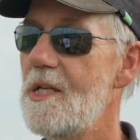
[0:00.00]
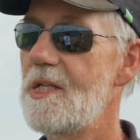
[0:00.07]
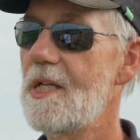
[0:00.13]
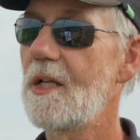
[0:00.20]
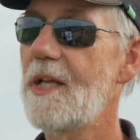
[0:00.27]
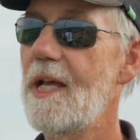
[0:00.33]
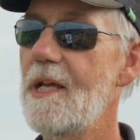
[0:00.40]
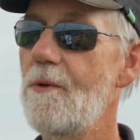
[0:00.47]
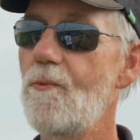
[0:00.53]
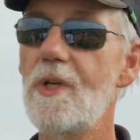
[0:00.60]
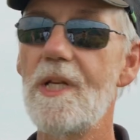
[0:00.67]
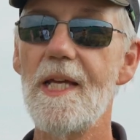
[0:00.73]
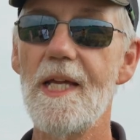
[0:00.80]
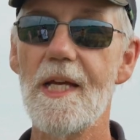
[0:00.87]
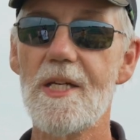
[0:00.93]
Would
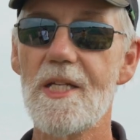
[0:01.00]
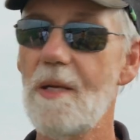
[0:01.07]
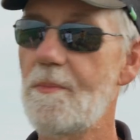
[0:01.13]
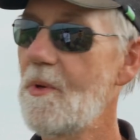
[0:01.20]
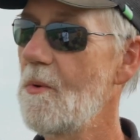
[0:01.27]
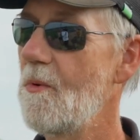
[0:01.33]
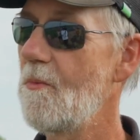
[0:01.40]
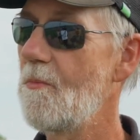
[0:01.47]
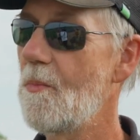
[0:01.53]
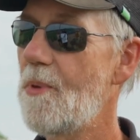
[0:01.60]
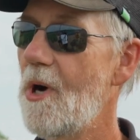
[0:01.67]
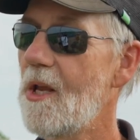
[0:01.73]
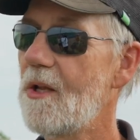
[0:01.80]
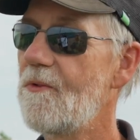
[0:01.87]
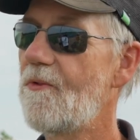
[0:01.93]
they accept
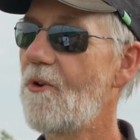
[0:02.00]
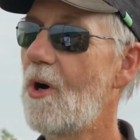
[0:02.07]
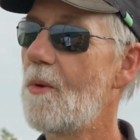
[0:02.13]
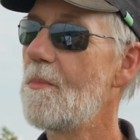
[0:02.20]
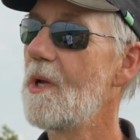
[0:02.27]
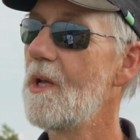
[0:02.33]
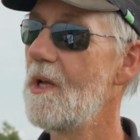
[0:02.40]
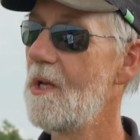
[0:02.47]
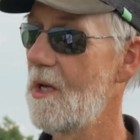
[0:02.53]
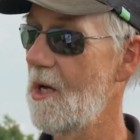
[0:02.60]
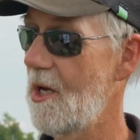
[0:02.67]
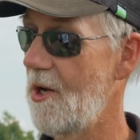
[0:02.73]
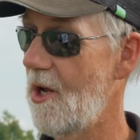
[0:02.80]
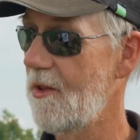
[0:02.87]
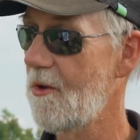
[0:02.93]
pollen from
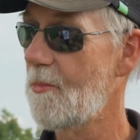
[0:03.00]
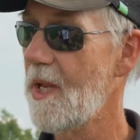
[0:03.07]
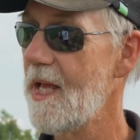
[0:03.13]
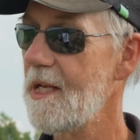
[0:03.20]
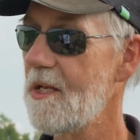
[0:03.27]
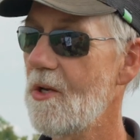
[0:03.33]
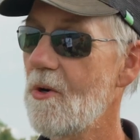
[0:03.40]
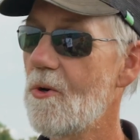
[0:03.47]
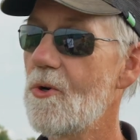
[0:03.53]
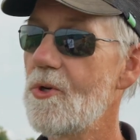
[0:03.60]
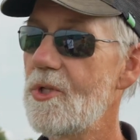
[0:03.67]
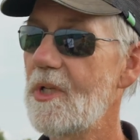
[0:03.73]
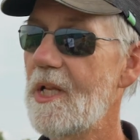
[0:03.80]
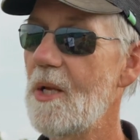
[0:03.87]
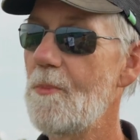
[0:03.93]
another plant, or
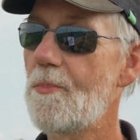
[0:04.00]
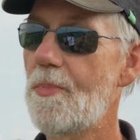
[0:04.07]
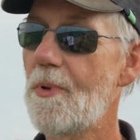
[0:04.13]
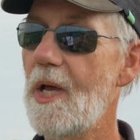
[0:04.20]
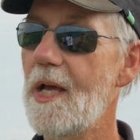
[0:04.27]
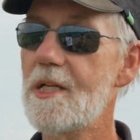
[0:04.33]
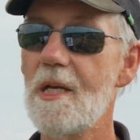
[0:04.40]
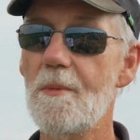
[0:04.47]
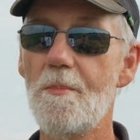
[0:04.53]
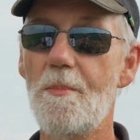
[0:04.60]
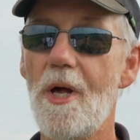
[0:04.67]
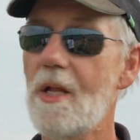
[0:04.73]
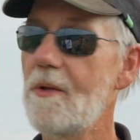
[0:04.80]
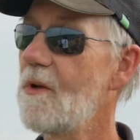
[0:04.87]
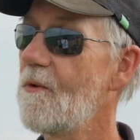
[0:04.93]
should they accept
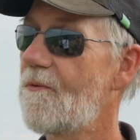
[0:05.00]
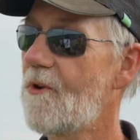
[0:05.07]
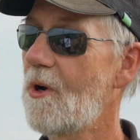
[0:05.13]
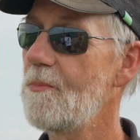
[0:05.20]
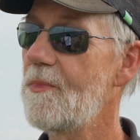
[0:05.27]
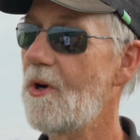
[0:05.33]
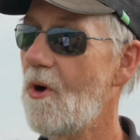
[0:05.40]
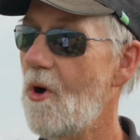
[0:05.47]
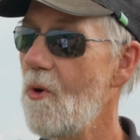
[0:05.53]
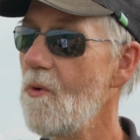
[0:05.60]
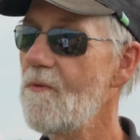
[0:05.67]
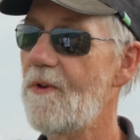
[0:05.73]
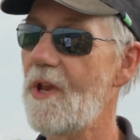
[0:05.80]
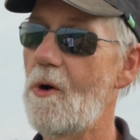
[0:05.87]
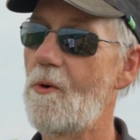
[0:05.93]
pollen from their
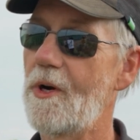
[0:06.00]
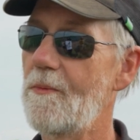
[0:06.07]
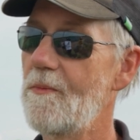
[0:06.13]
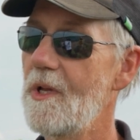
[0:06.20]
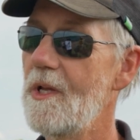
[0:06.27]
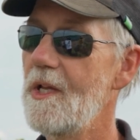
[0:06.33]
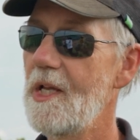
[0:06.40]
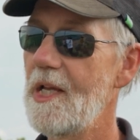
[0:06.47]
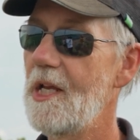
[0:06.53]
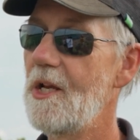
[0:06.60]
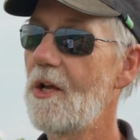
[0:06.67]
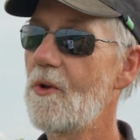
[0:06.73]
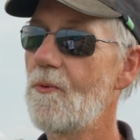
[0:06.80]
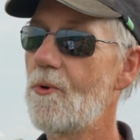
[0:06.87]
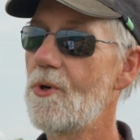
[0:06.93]
own flower? In
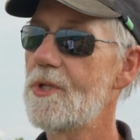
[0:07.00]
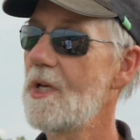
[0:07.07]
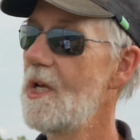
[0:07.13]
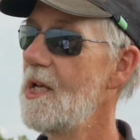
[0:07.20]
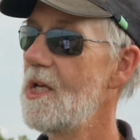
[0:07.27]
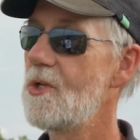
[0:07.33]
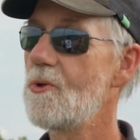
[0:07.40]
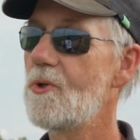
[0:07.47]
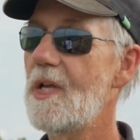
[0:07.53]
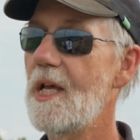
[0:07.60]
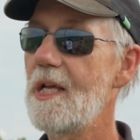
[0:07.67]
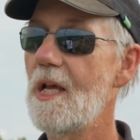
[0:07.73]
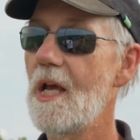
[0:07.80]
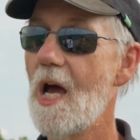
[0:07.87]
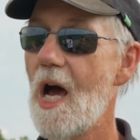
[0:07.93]
other words, should
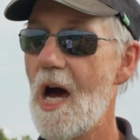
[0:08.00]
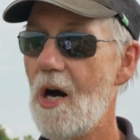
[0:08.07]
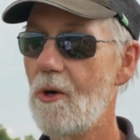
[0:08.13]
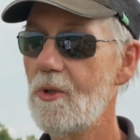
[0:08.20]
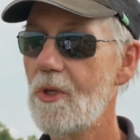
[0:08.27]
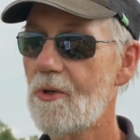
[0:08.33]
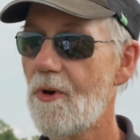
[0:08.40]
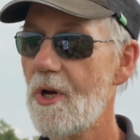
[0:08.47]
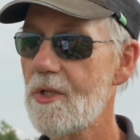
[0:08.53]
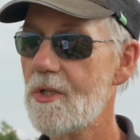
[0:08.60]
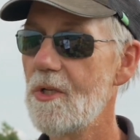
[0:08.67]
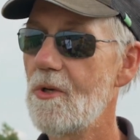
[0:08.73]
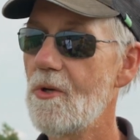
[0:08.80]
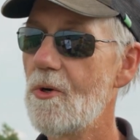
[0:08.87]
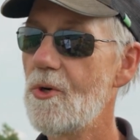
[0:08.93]
they
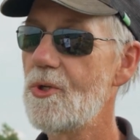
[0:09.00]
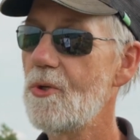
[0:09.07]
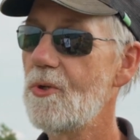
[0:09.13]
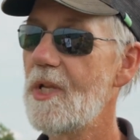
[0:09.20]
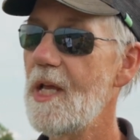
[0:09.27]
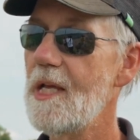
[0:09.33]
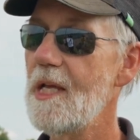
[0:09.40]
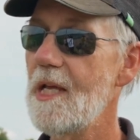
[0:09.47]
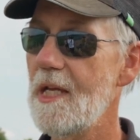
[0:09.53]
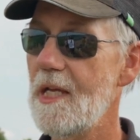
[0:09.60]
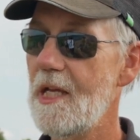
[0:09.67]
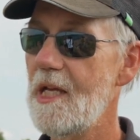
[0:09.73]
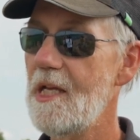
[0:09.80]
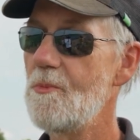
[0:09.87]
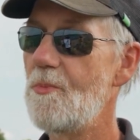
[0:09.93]
outcross or should they
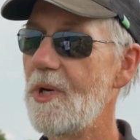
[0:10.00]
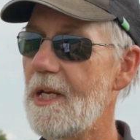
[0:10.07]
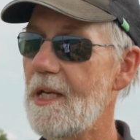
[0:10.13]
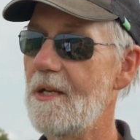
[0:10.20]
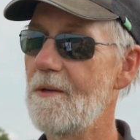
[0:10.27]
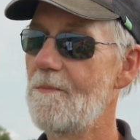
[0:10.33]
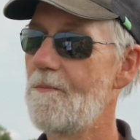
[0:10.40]
inbreed?